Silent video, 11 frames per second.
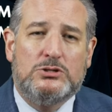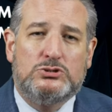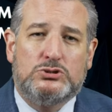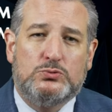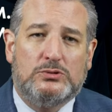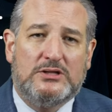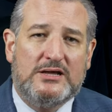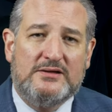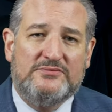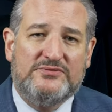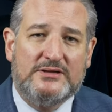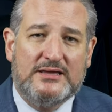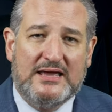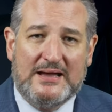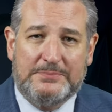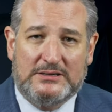to love
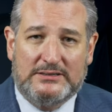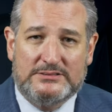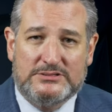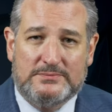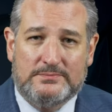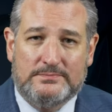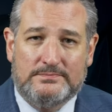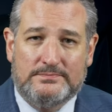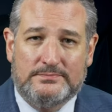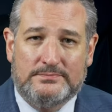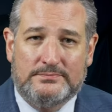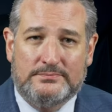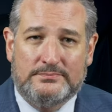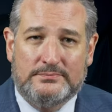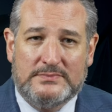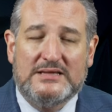capitalism
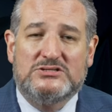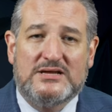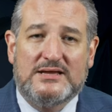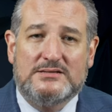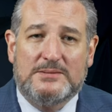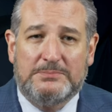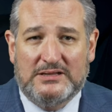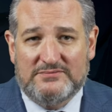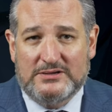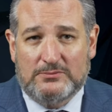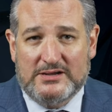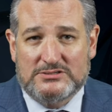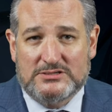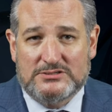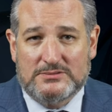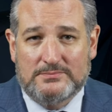is to end up loving
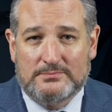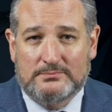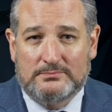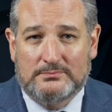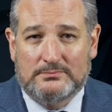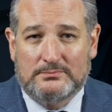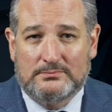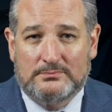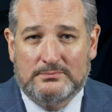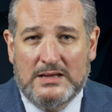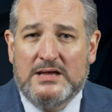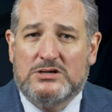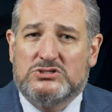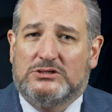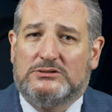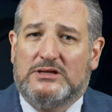racism.
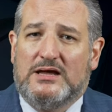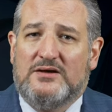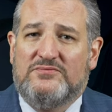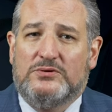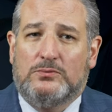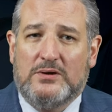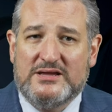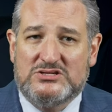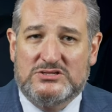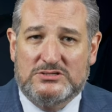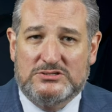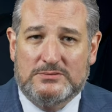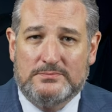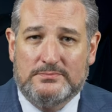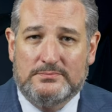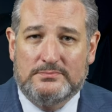To love racism
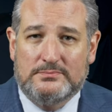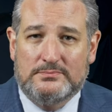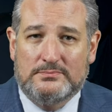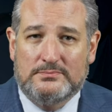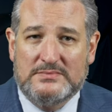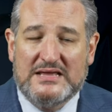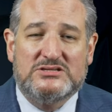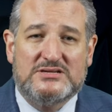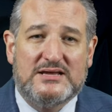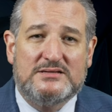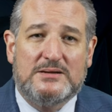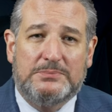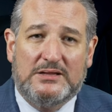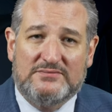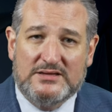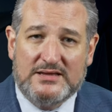is to end up
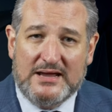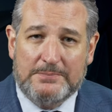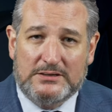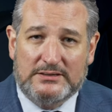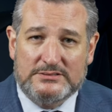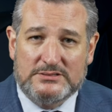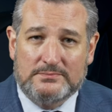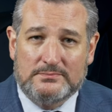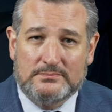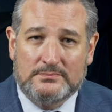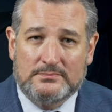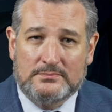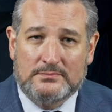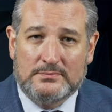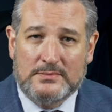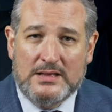loving capitalism.
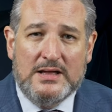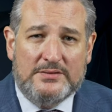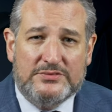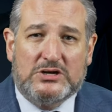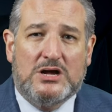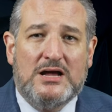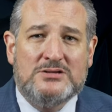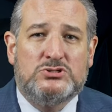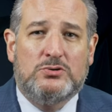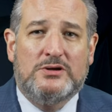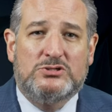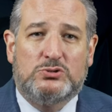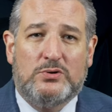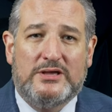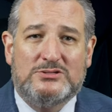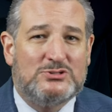The conjoined
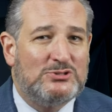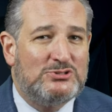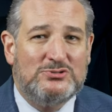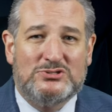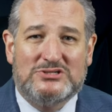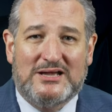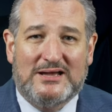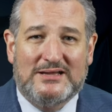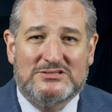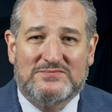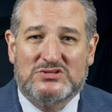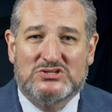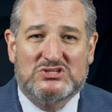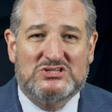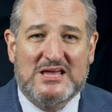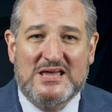twins are two sides of the
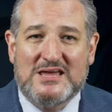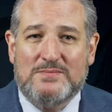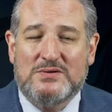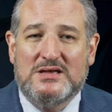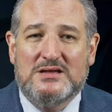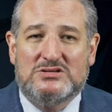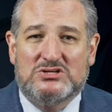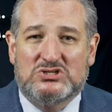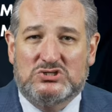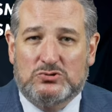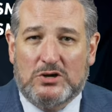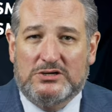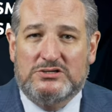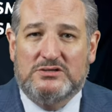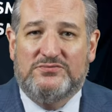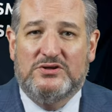same
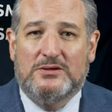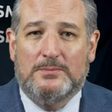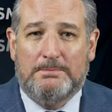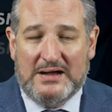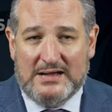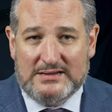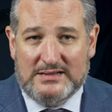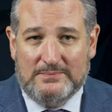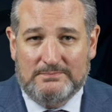destructive body.